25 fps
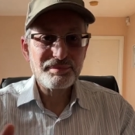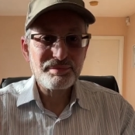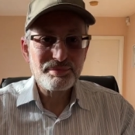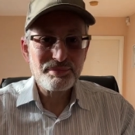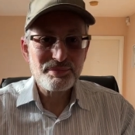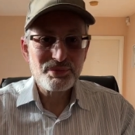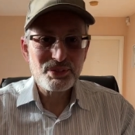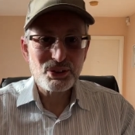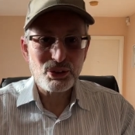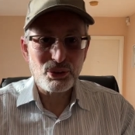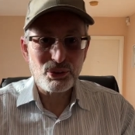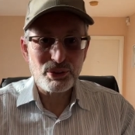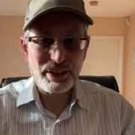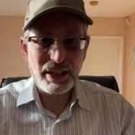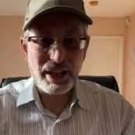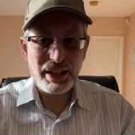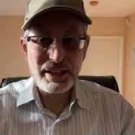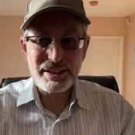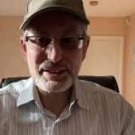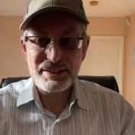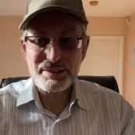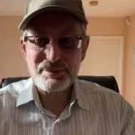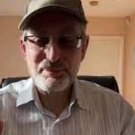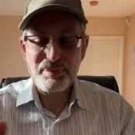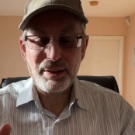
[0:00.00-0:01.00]
So that
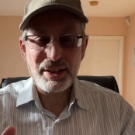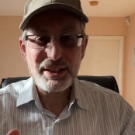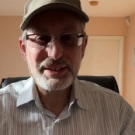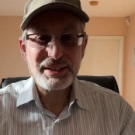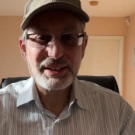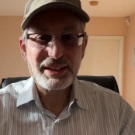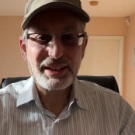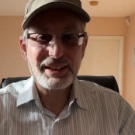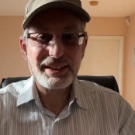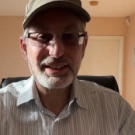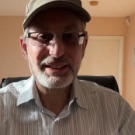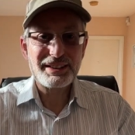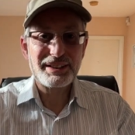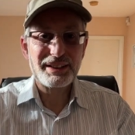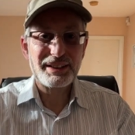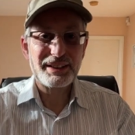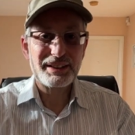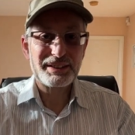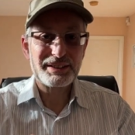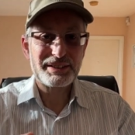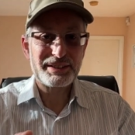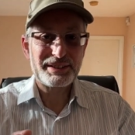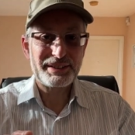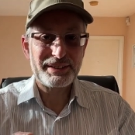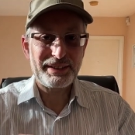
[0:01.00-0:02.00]
is basically
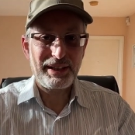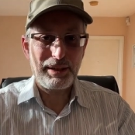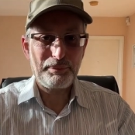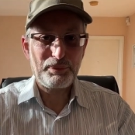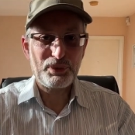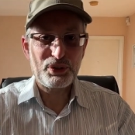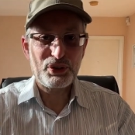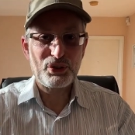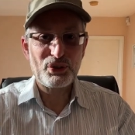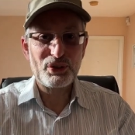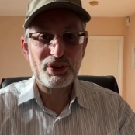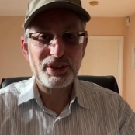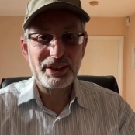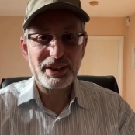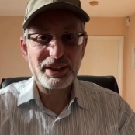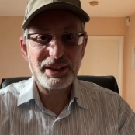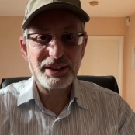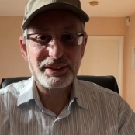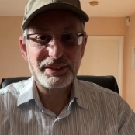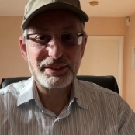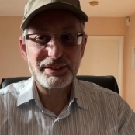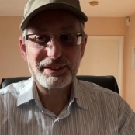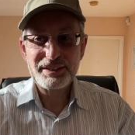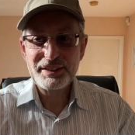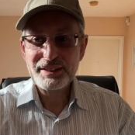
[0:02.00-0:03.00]
the steps you
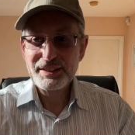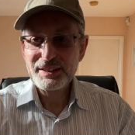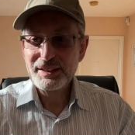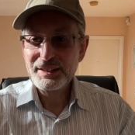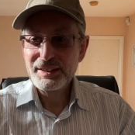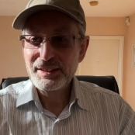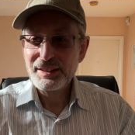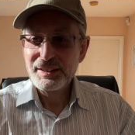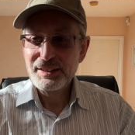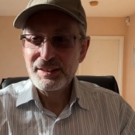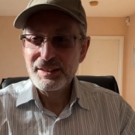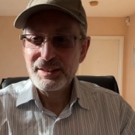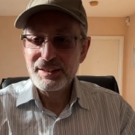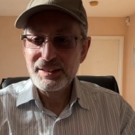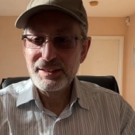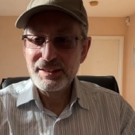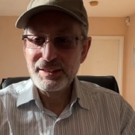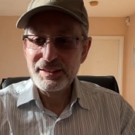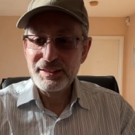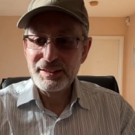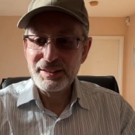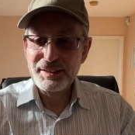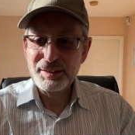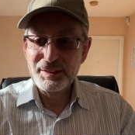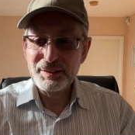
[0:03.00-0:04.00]
need
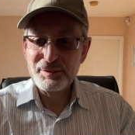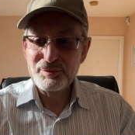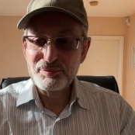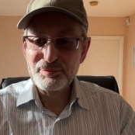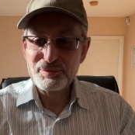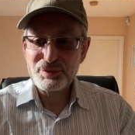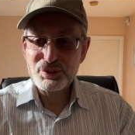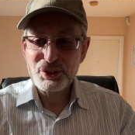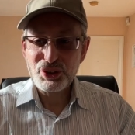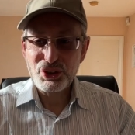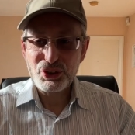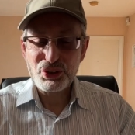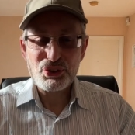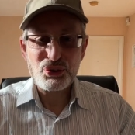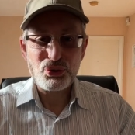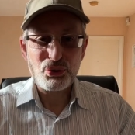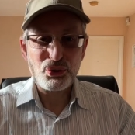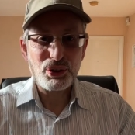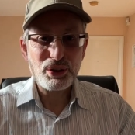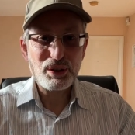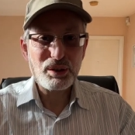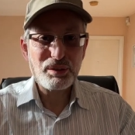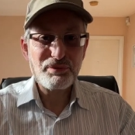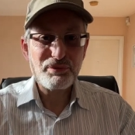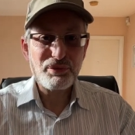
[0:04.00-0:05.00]
um, to
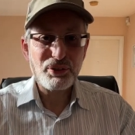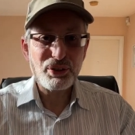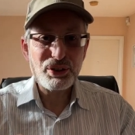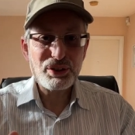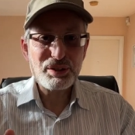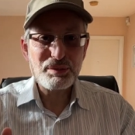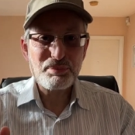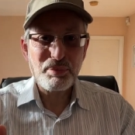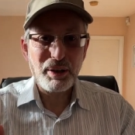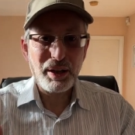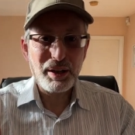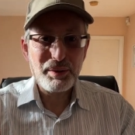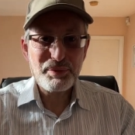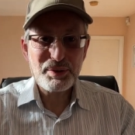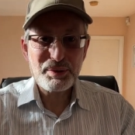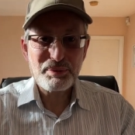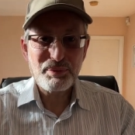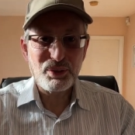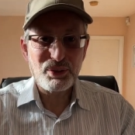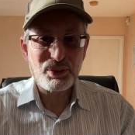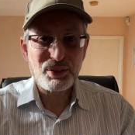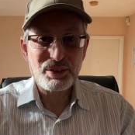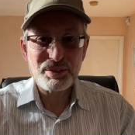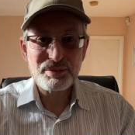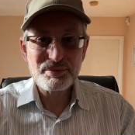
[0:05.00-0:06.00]
enjoy your first pipe
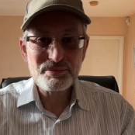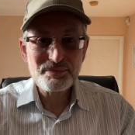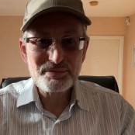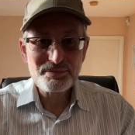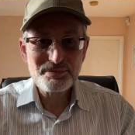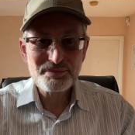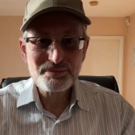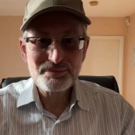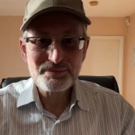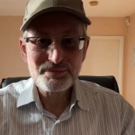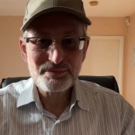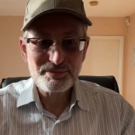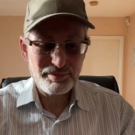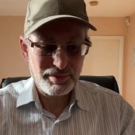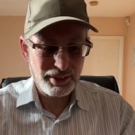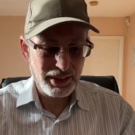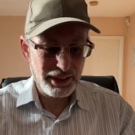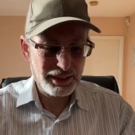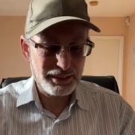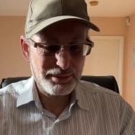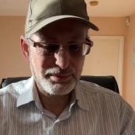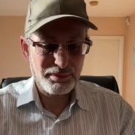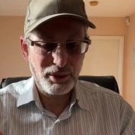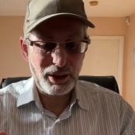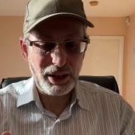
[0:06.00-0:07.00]
smoke,
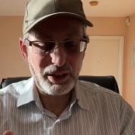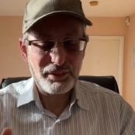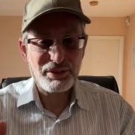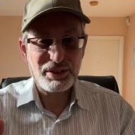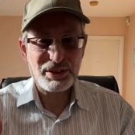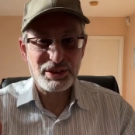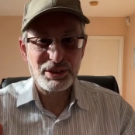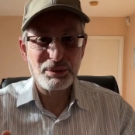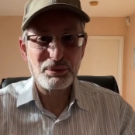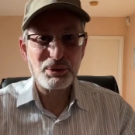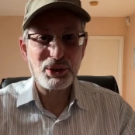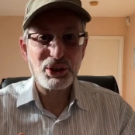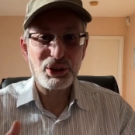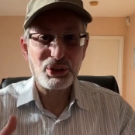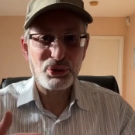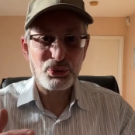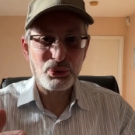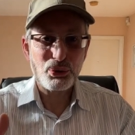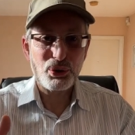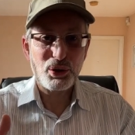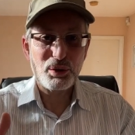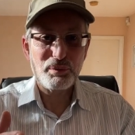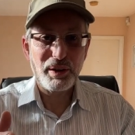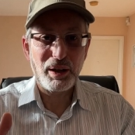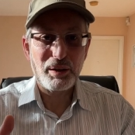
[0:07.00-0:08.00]
right? Well, obviously, we're going to
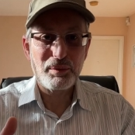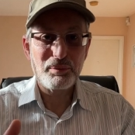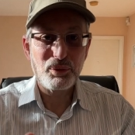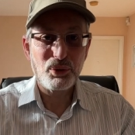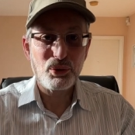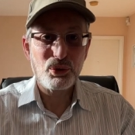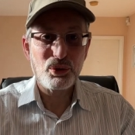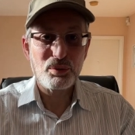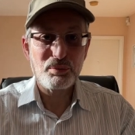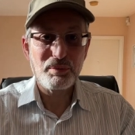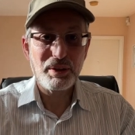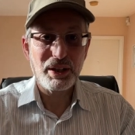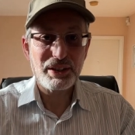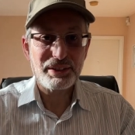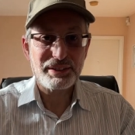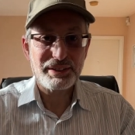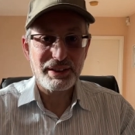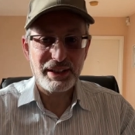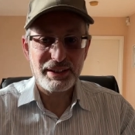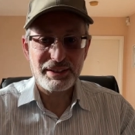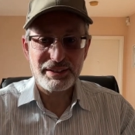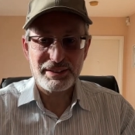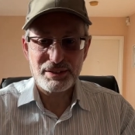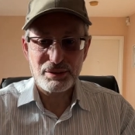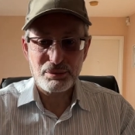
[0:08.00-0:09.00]
talk about more about
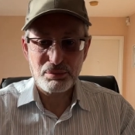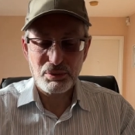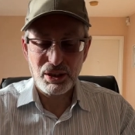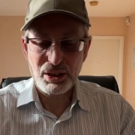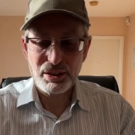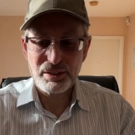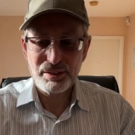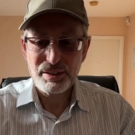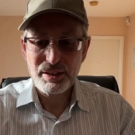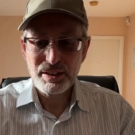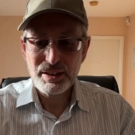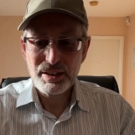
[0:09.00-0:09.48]
that as well.